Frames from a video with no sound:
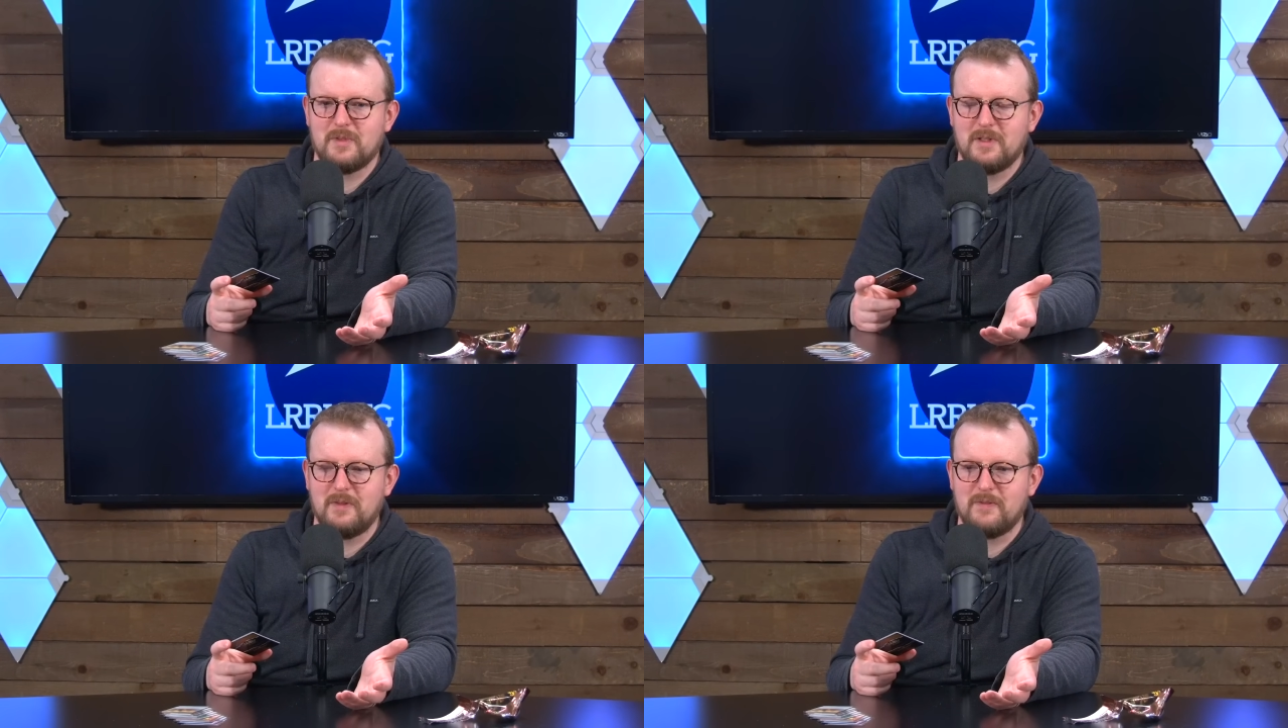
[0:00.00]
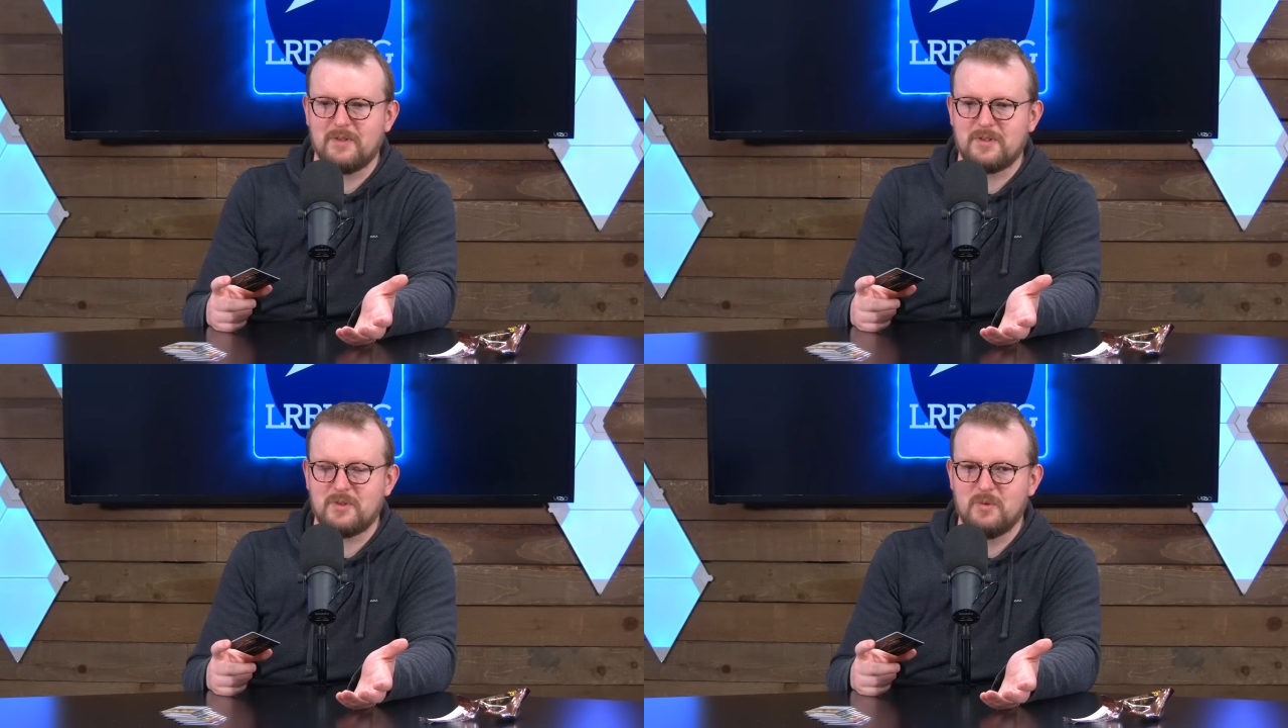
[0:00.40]
of the
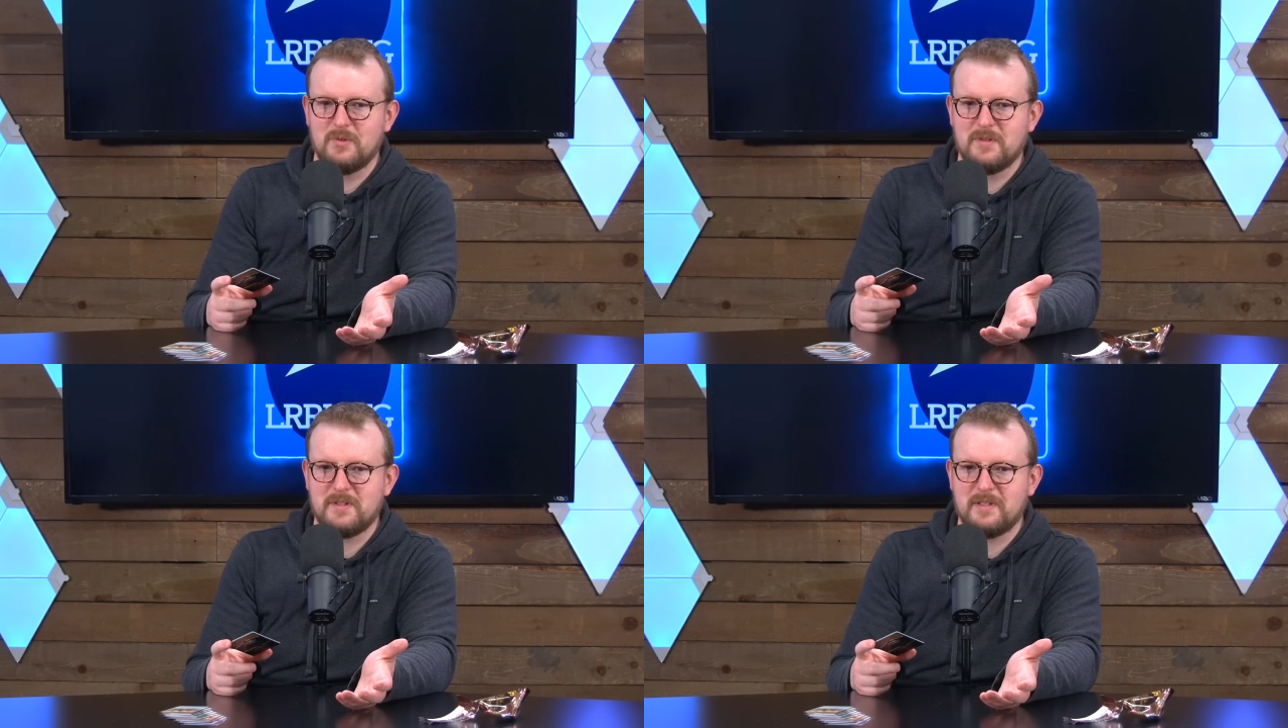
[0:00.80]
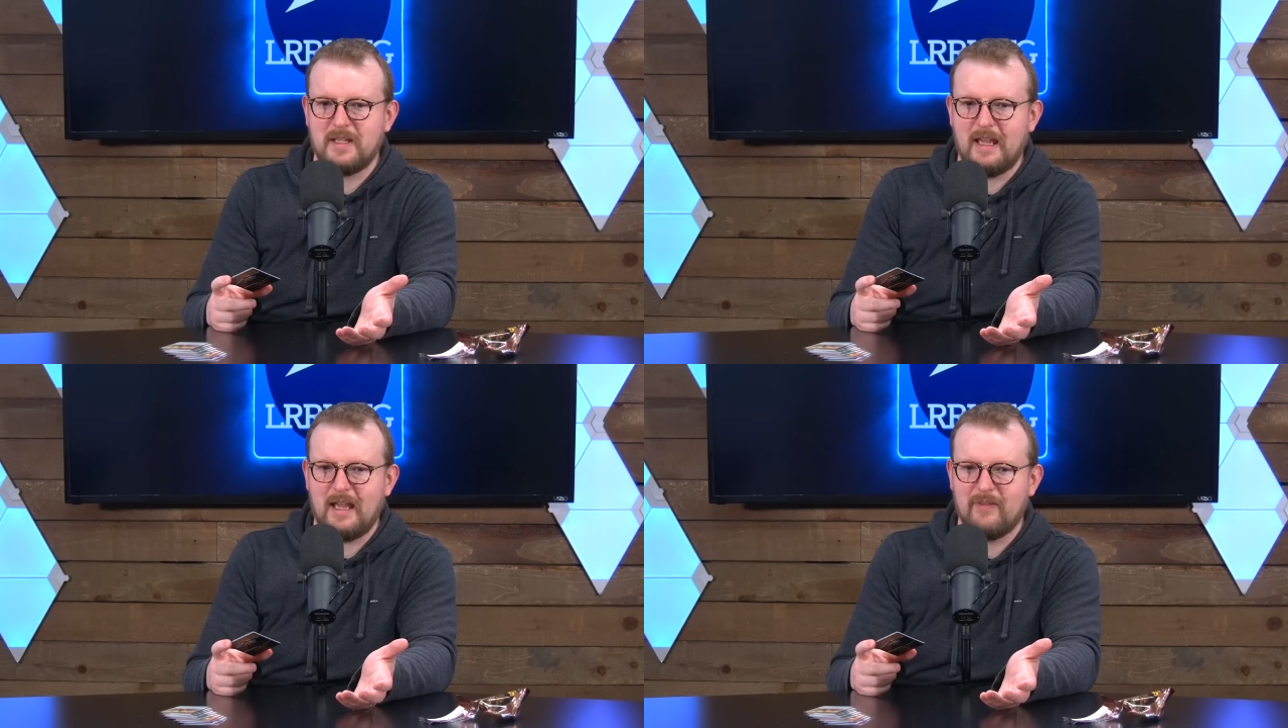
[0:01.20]
schools
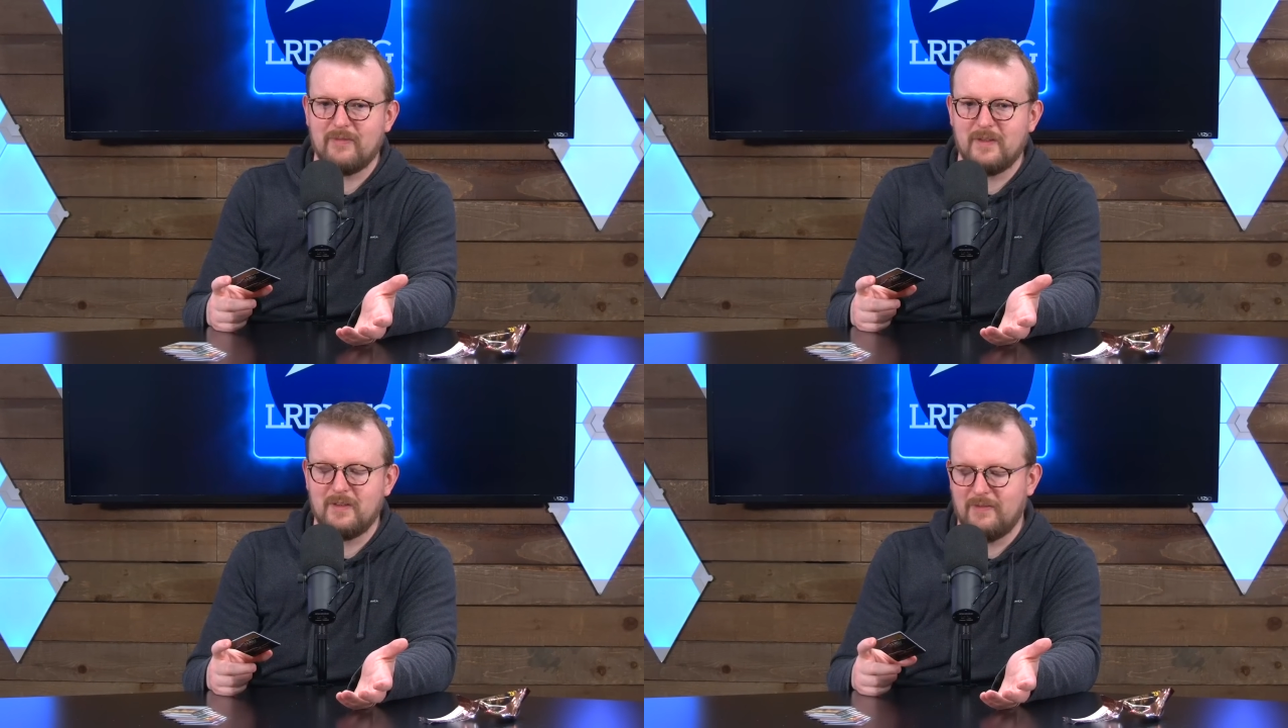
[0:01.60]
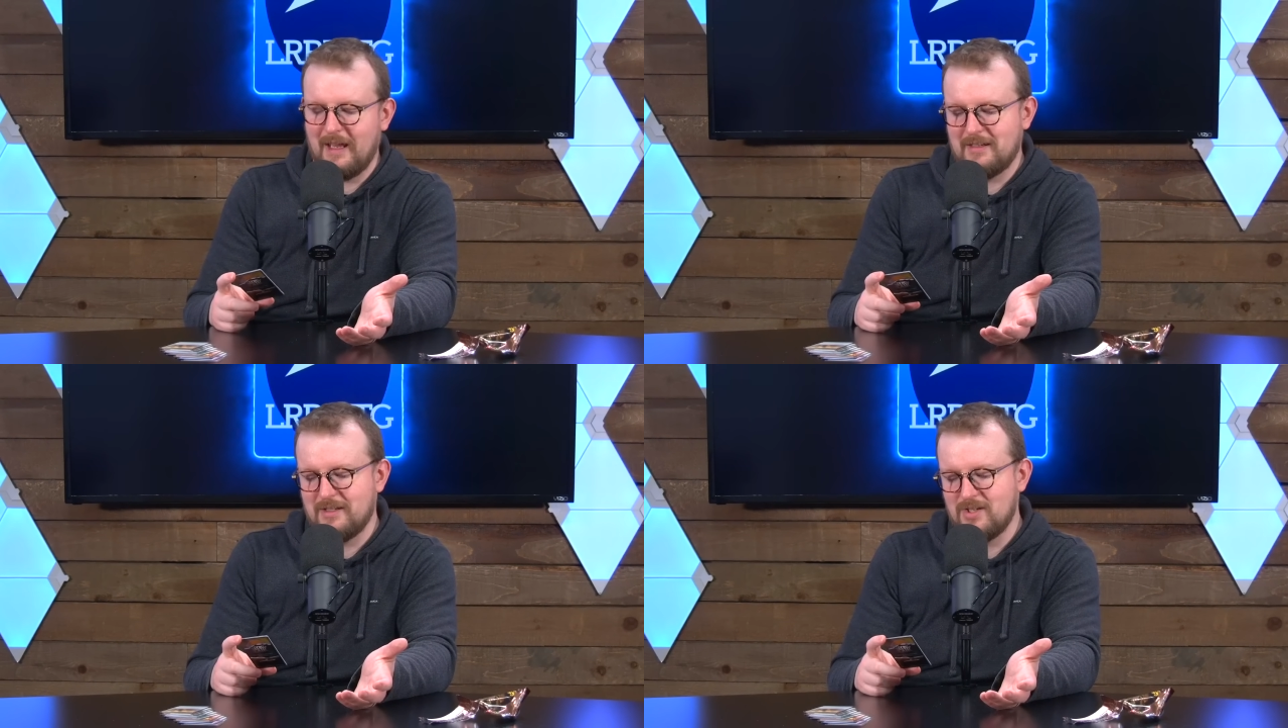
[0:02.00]
have
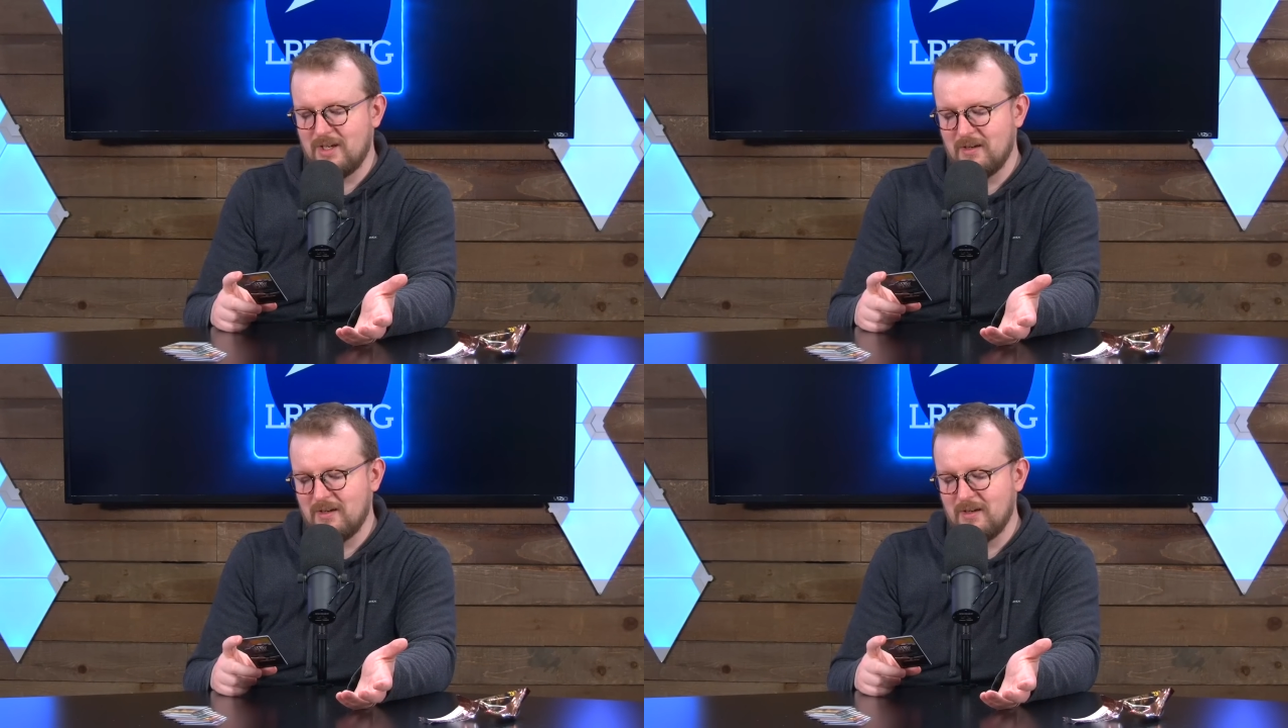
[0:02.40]
advantage here,